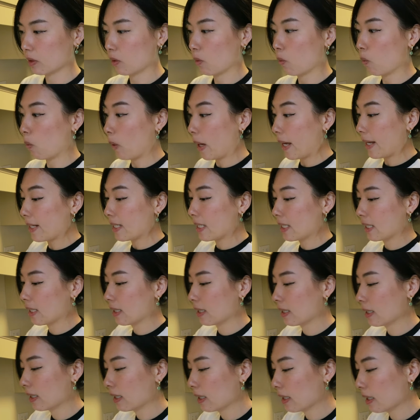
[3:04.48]
wet
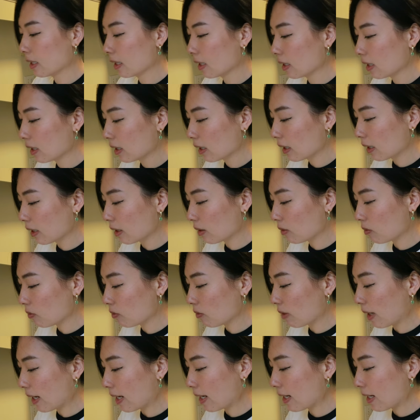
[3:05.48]
and
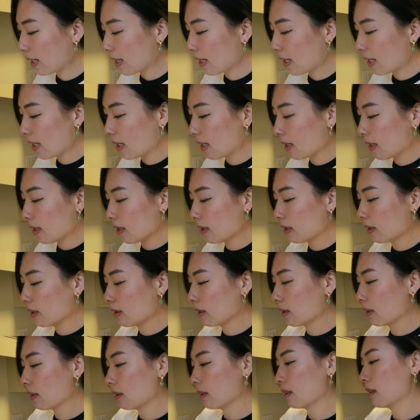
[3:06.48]
rainy
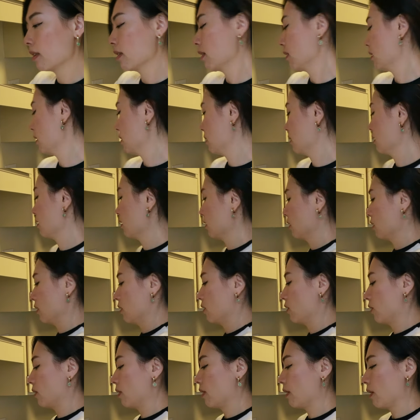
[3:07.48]

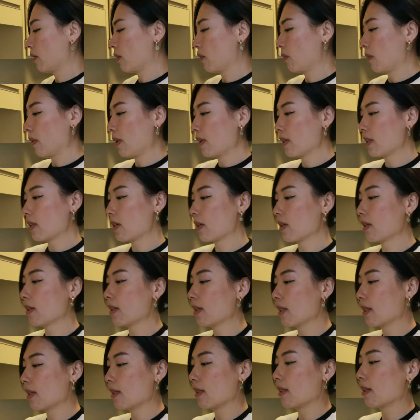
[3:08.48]
during the winter
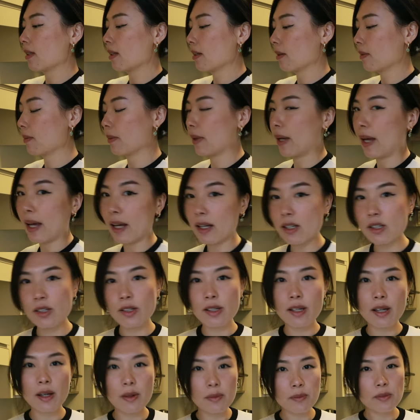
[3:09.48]
season, but
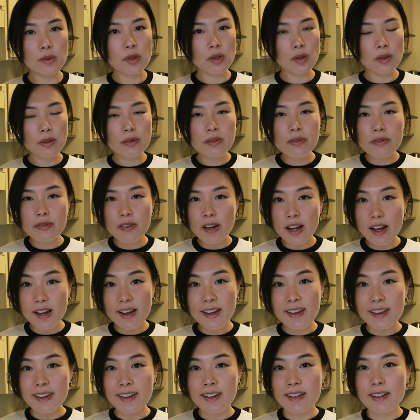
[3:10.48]
actually I'm doing
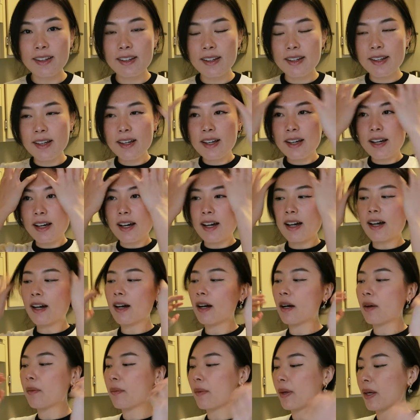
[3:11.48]
fine.
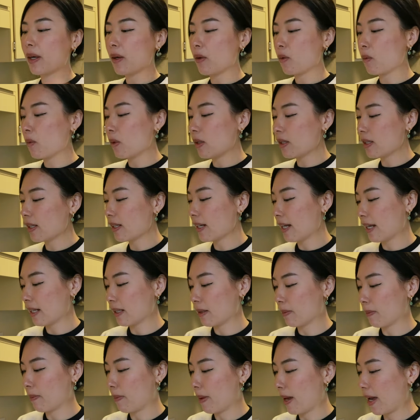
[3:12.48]
It wasn't
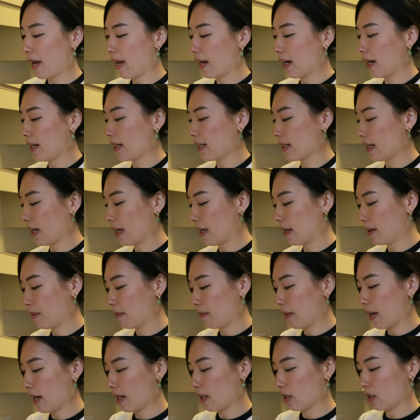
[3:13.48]
as bad as I
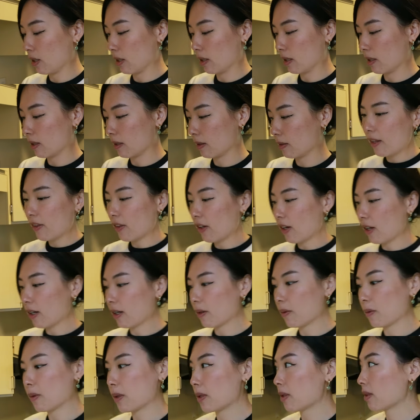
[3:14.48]
imagined. I thought
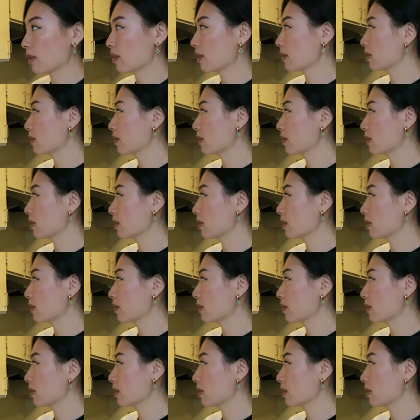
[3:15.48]
it was